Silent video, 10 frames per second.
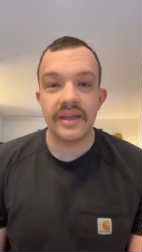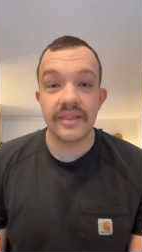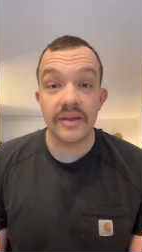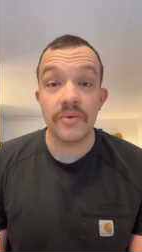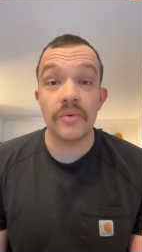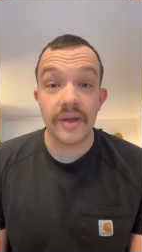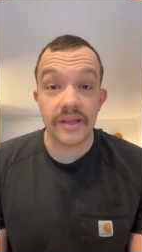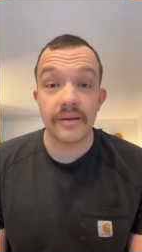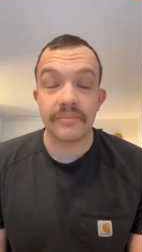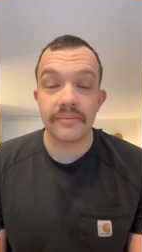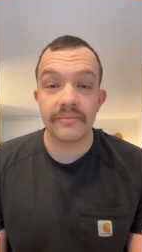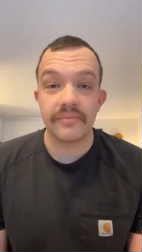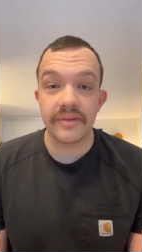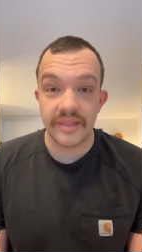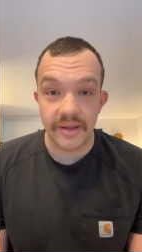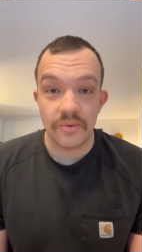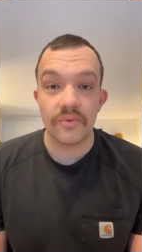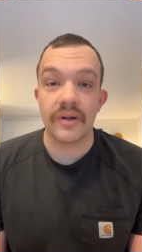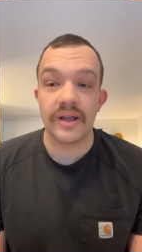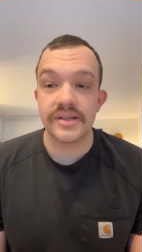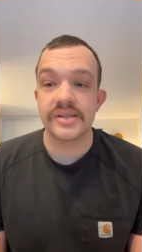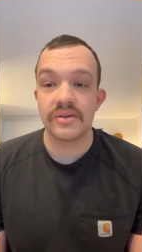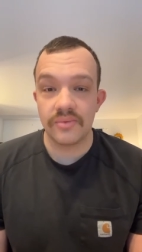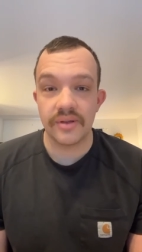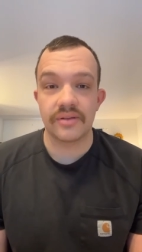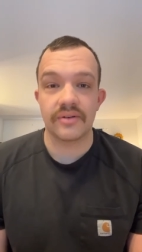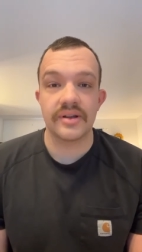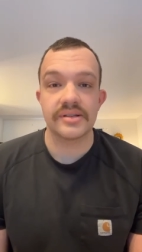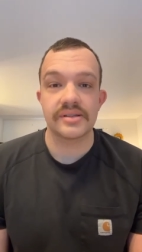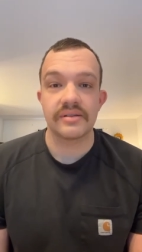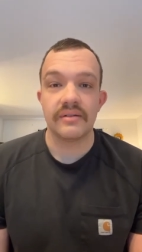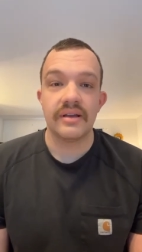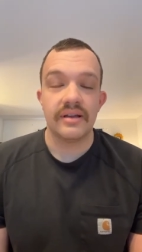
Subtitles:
and they will wake up, and they will rise with Christ.